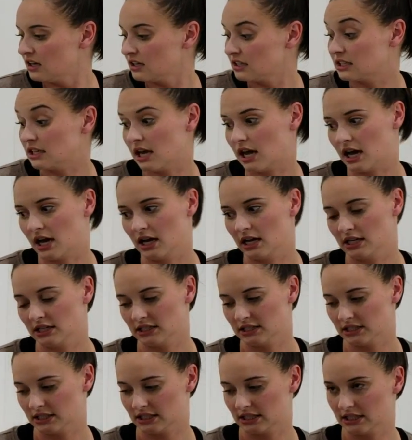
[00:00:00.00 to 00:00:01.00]
Yes. One more.
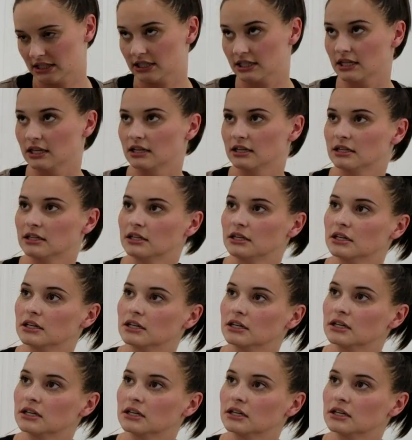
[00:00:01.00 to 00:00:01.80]
How are you how are you doing?